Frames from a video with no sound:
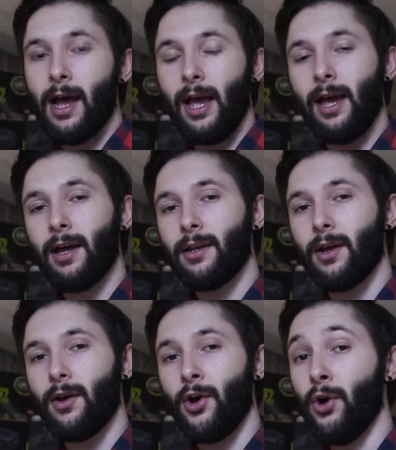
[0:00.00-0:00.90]
And
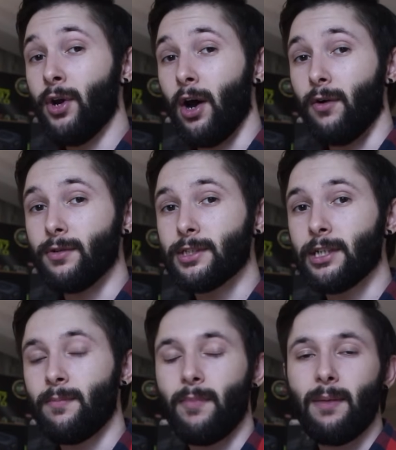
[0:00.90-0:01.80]
who
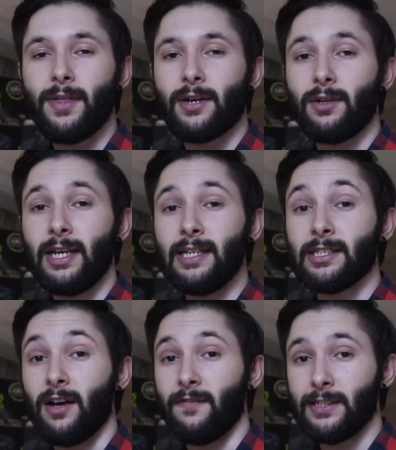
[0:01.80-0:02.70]
knows, maybe the
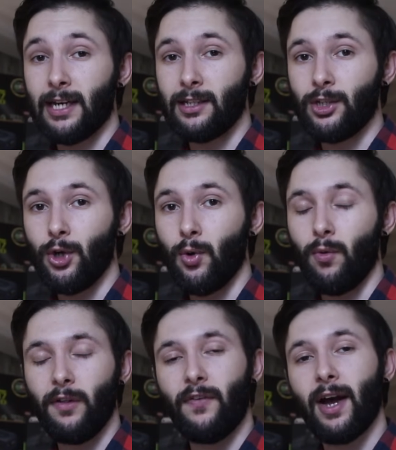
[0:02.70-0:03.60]
release of Zen 2
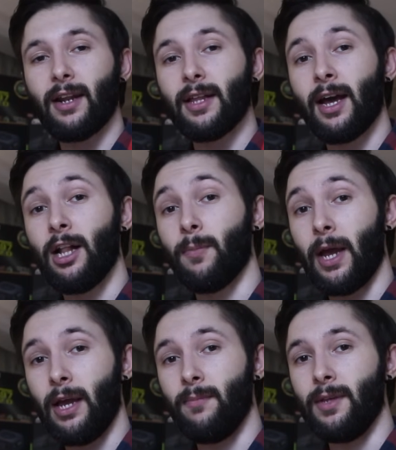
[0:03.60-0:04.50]
will finally help AMD